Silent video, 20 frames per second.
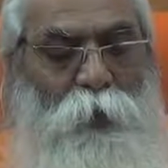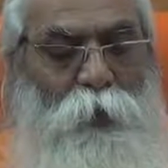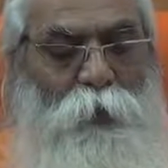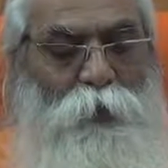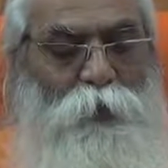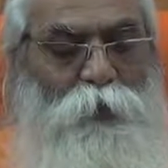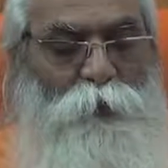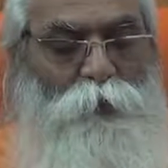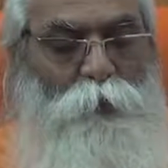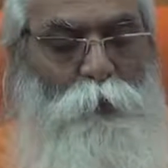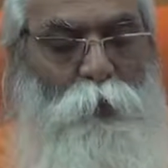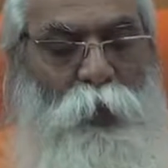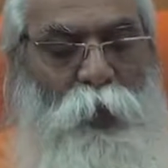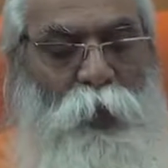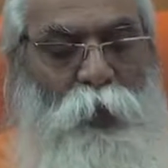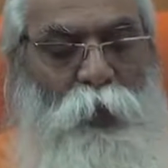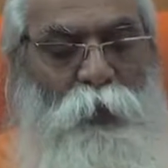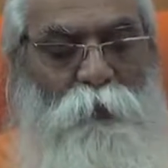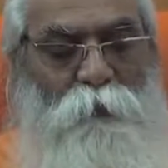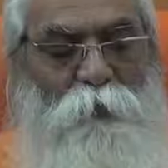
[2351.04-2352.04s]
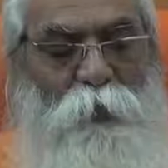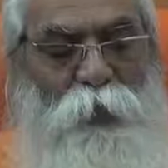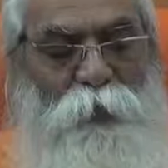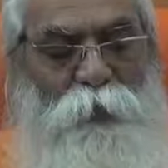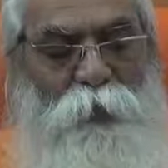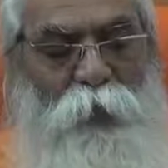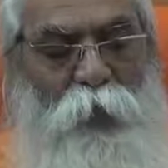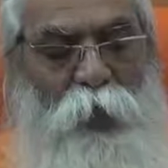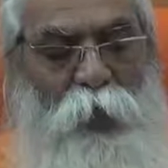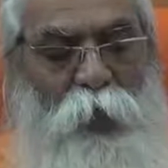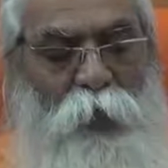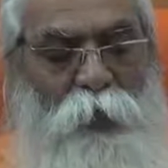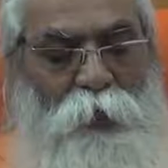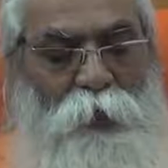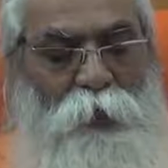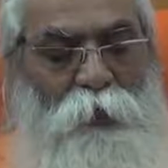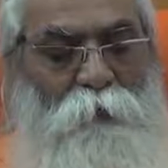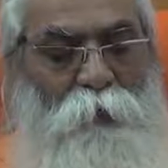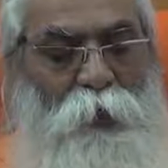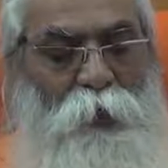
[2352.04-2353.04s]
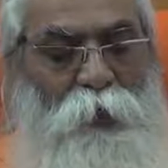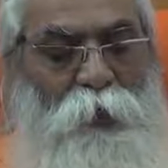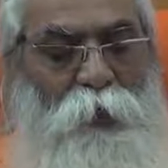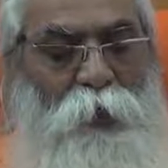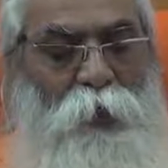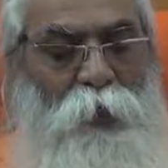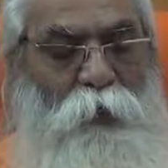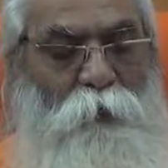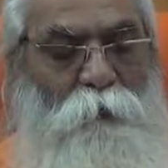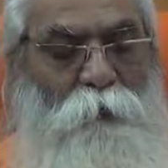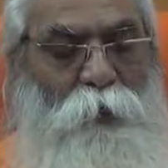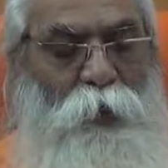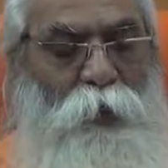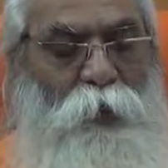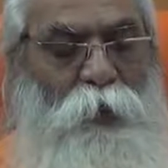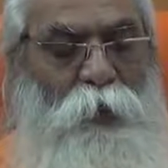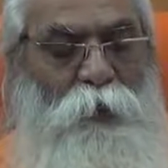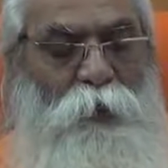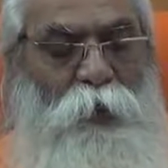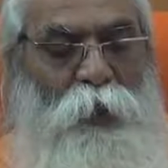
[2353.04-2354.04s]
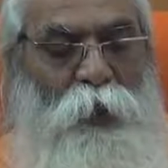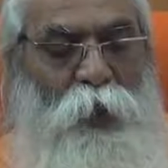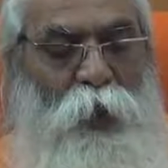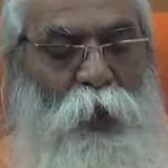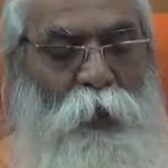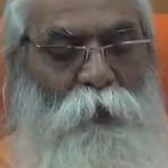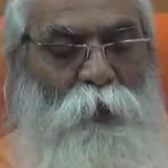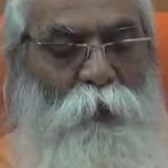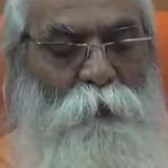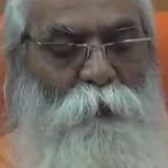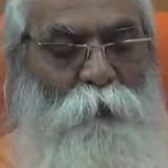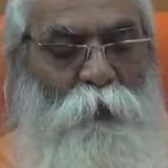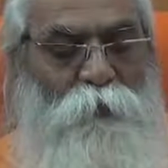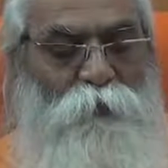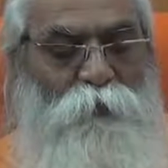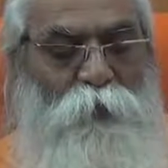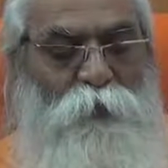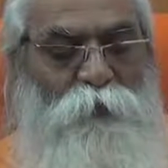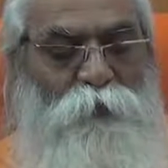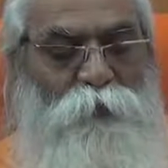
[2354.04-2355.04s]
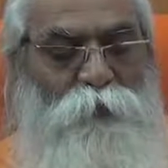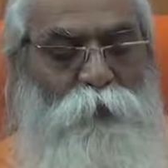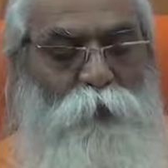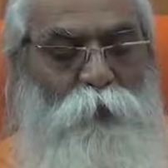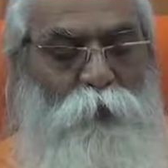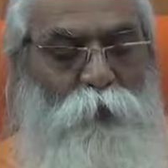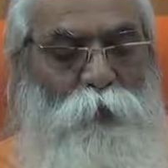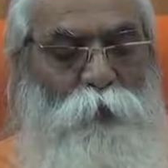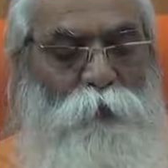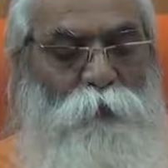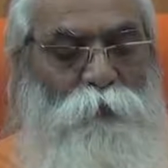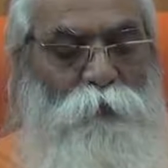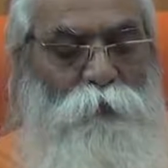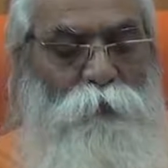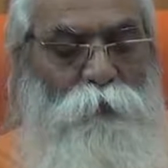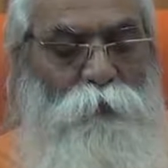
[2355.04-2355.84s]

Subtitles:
inspired by the earning money and making the other persons fools.